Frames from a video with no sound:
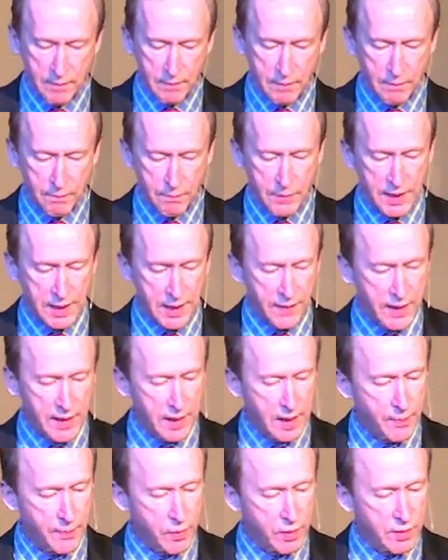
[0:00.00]
begin the
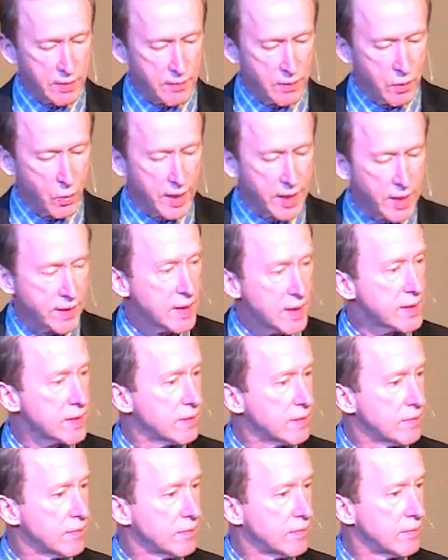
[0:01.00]
upward awareness,
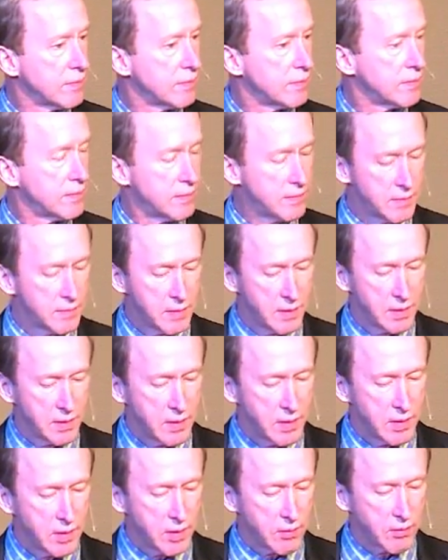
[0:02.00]

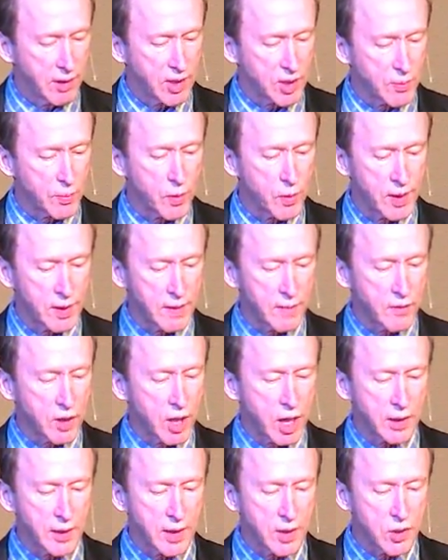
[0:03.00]
reach a point of knowledge,
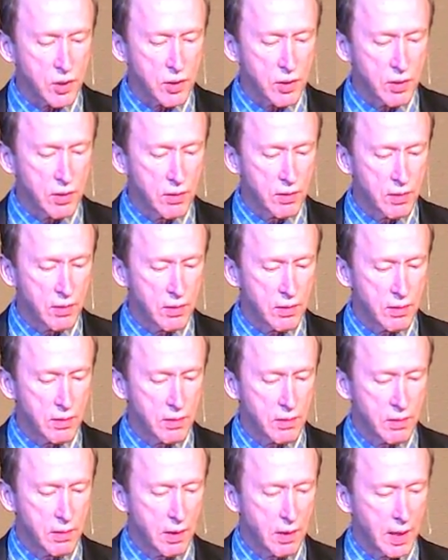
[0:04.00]

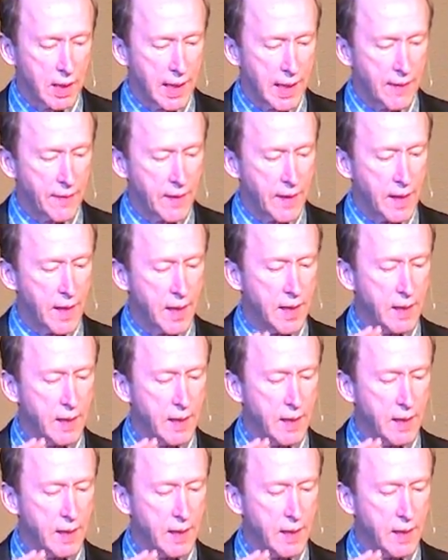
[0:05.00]
and then